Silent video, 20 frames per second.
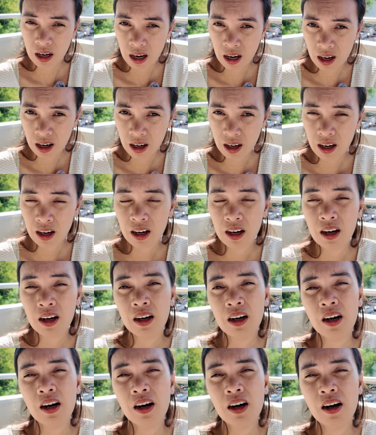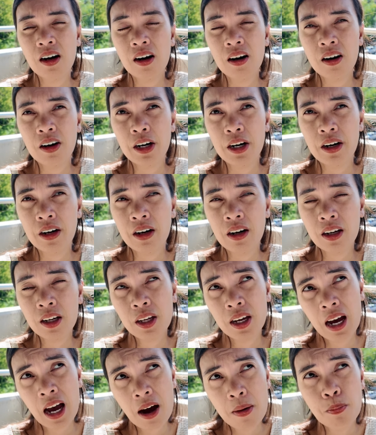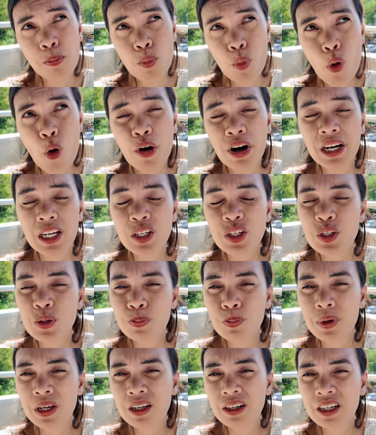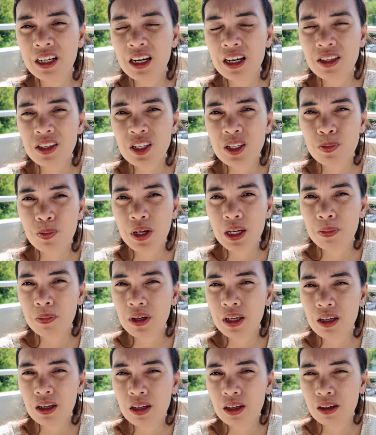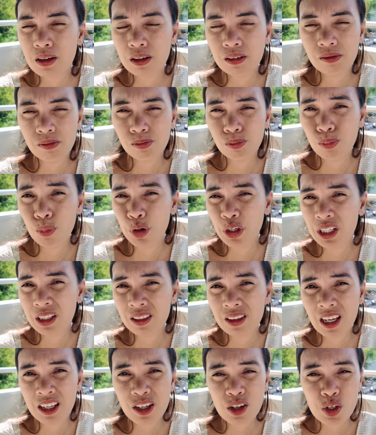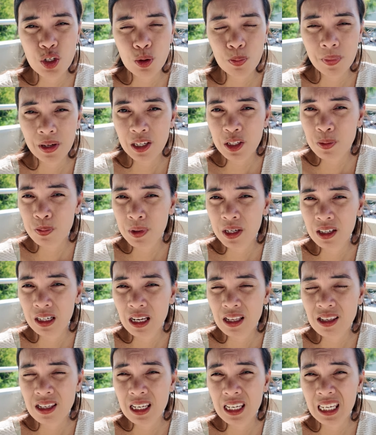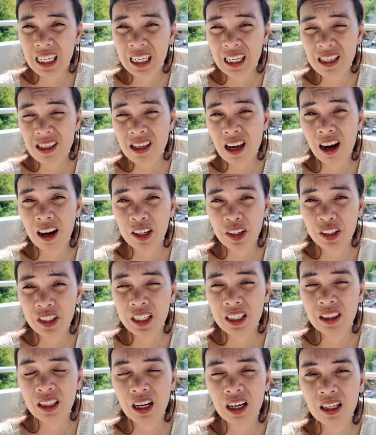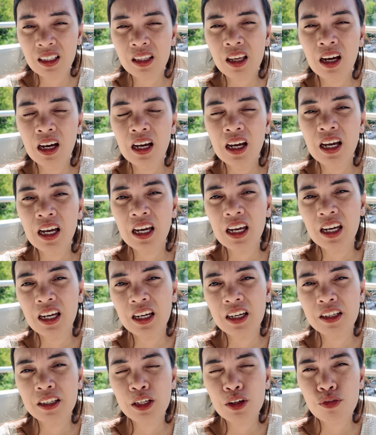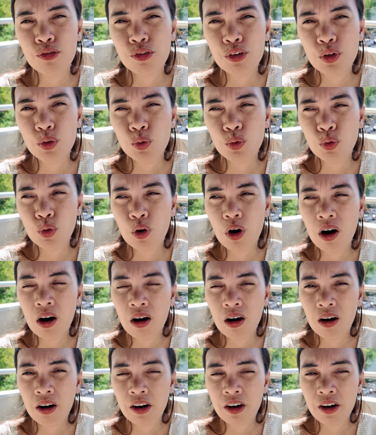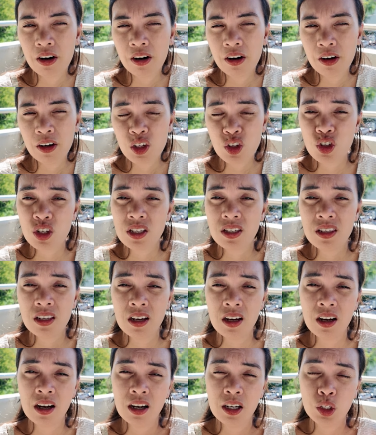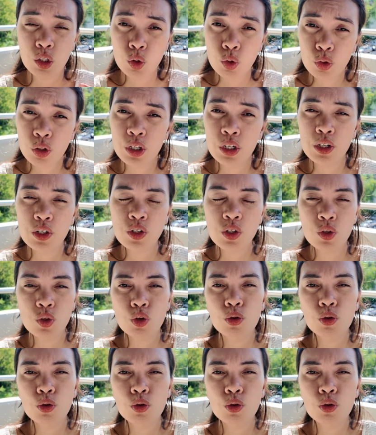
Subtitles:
have more experience, maybe more than 10 years of experience, it is higher than that. And if you are just a new nurse,